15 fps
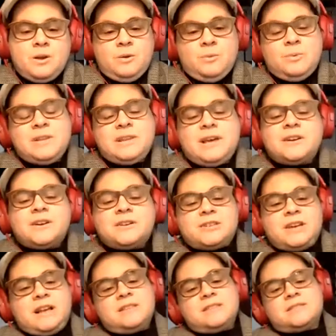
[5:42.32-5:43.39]
We light our
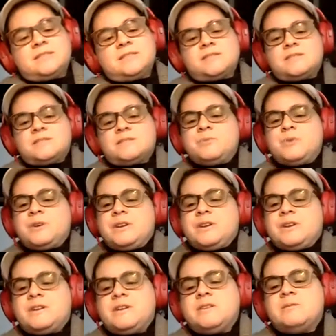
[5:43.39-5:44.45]
chalices this
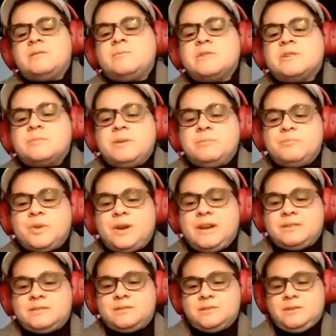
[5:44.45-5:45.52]
morning in a warm
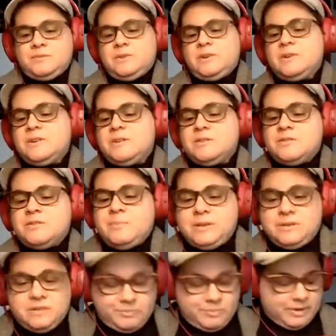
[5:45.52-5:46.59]
embrace of all the
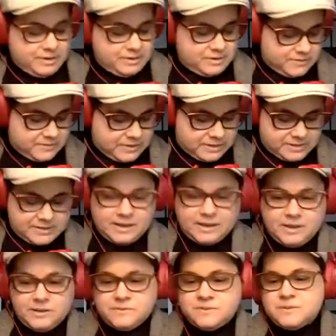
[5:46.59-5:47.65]
messy parts of
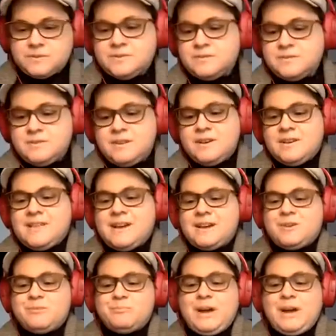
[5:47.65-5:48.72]
ourselves that
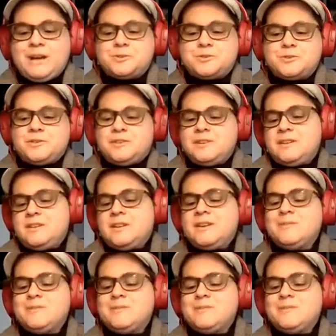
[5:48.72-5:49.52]
compassionately